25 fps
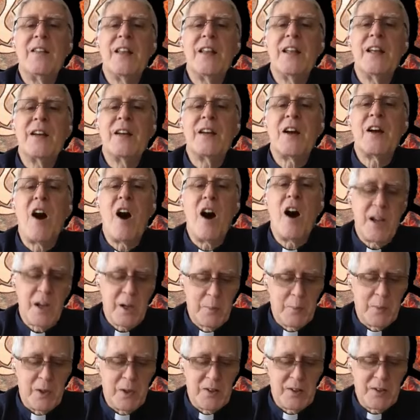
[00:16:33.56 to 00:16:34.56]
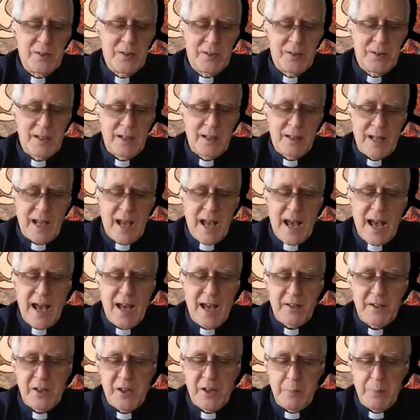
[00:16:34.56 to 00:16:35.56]
The Economist
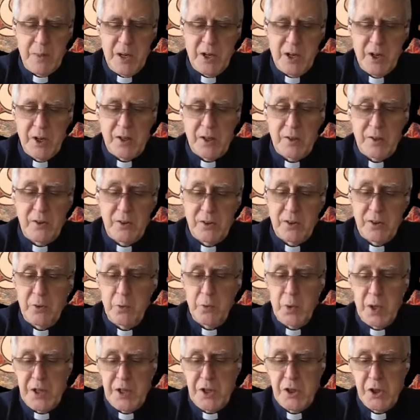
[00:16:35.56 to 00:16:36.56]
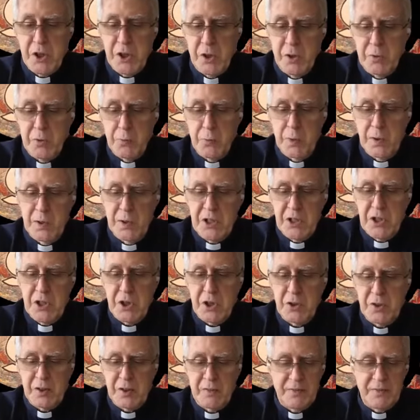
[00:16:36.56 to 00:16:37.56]
asked Americans their racial and
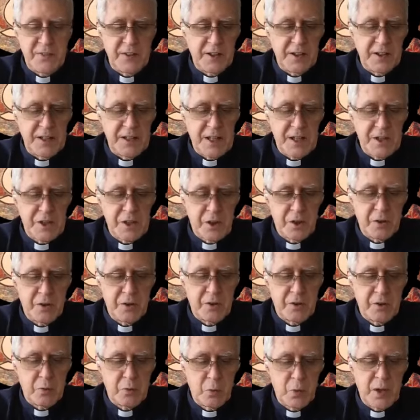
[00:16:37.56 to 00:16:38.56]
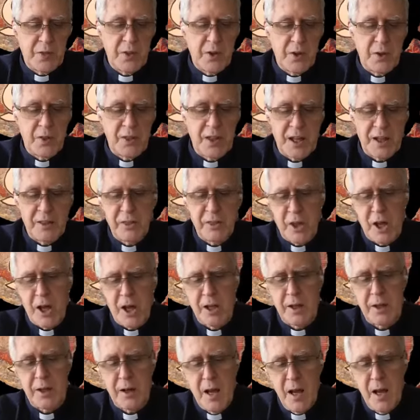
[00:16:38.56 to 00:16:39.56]
religious affiliations, whether they
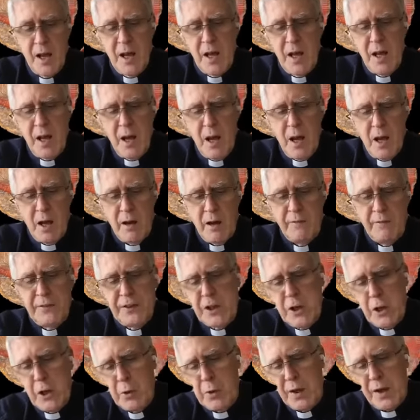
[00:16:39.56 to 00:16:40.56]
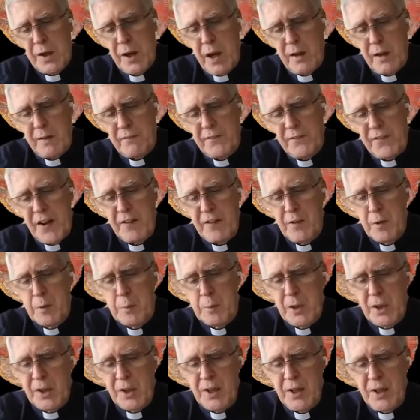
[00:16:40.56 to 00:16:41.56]
thought of QAnon
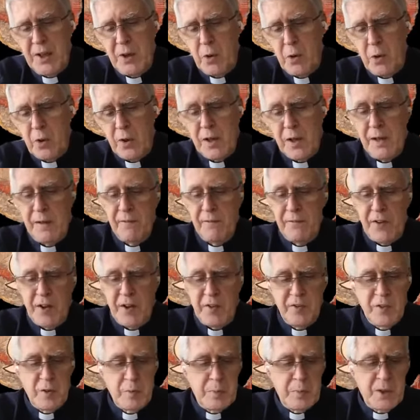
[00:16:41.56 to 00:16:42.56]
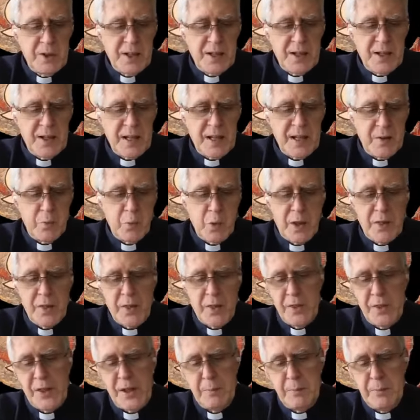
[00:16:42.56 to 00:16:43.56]
favorably or unfavorably, and
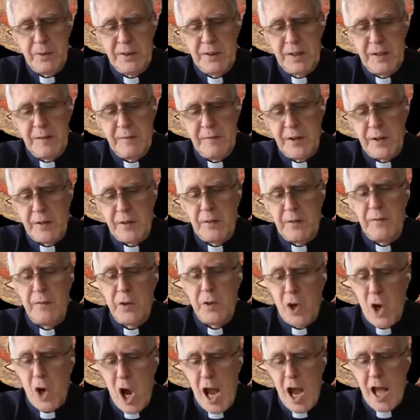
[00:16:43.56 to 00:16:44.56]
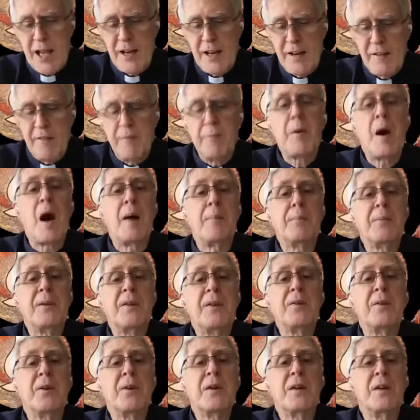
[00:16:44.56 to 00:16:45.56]
whether they believed in a variety of
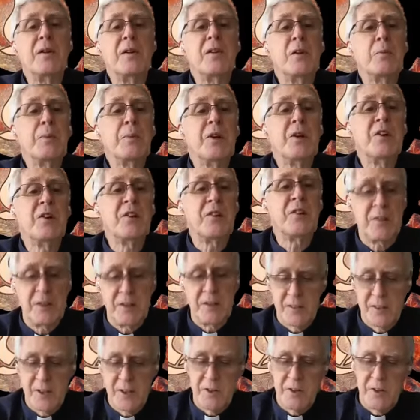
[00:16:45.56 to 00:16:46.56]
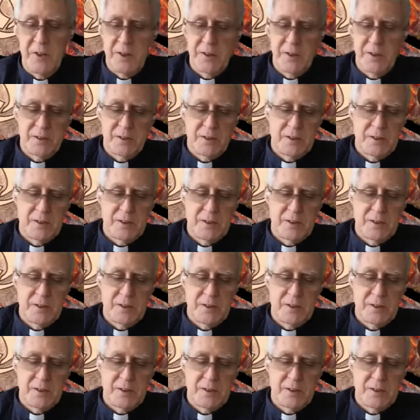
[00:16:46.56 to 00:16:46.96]
popular conspiracy theories.